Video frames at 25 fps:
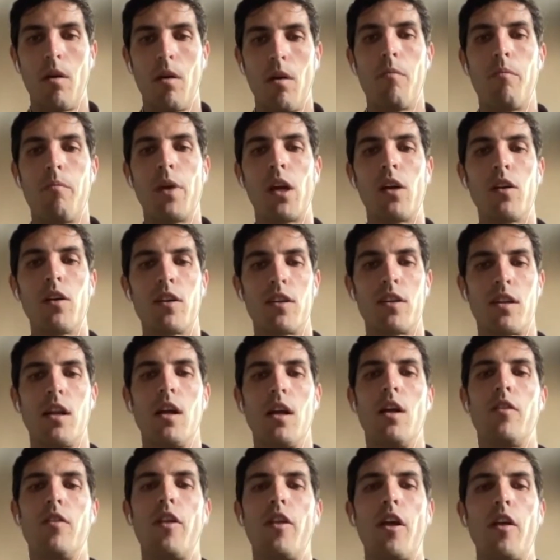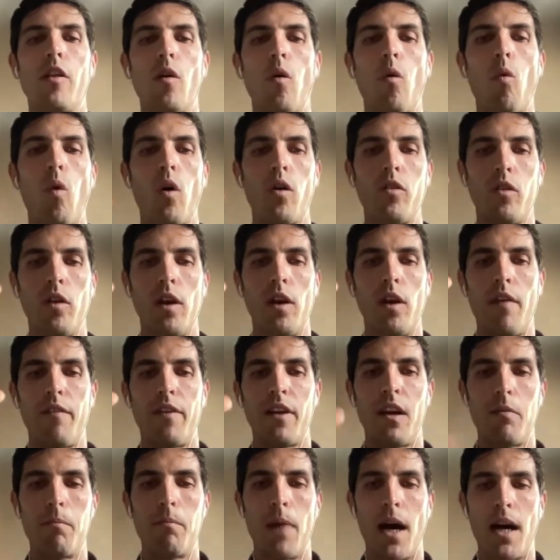because they don't want to have
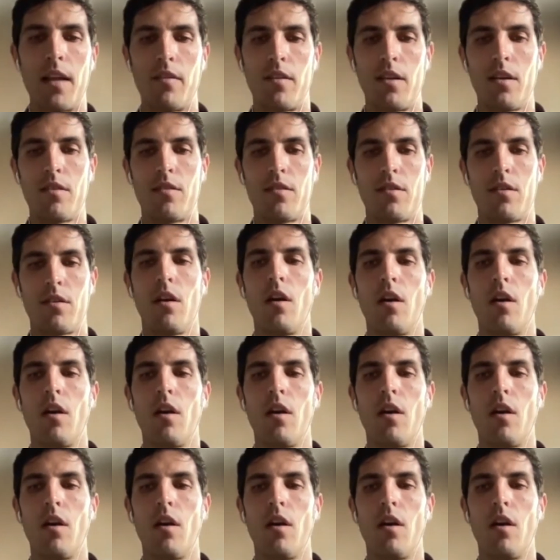an advantage